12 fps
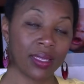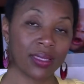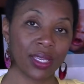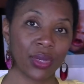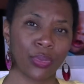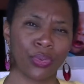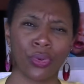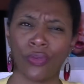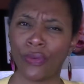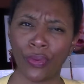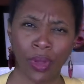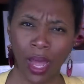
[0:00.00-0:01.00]
It's going to
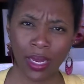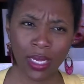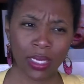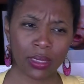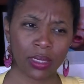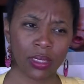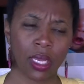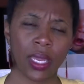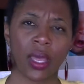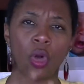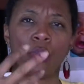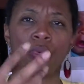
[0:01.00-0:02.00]
prove who God is. It's going
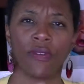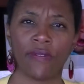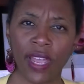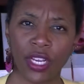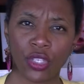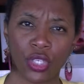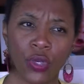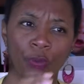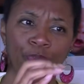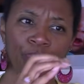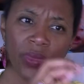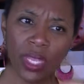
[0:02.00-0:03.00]
to help perfect
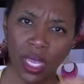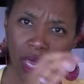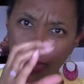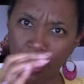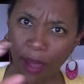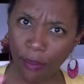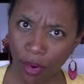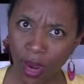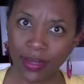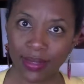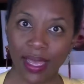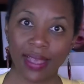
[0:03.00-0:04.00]
you in that
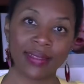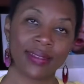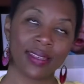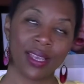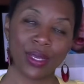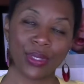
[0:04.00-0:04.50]
process.